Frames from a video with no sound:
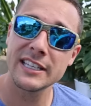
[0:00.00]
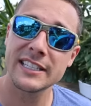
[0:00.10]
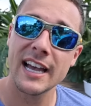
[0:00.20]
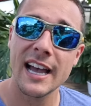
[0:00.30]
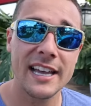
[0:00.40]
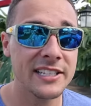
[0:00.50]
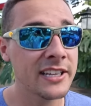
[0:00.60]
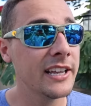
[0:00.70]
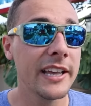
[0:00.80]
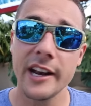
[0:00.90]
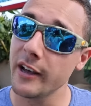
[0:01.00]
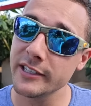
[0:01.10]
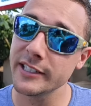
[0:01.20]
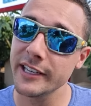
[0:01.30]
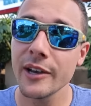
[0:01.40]
these guys, and
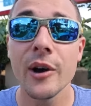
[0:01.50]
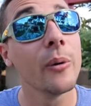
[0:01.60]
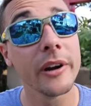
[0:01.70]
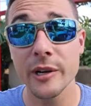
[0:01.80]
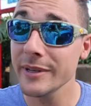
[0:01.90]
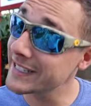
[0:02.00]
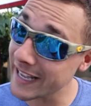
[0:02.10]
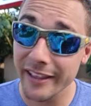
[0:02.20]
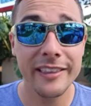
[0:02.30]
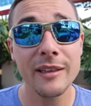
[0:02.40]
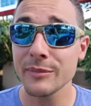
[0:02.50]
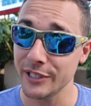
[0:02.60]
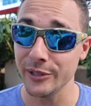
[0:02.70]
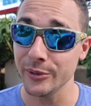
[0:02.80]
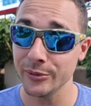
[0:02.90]
honestly, we're gonna be selling them
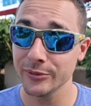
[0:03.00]
too.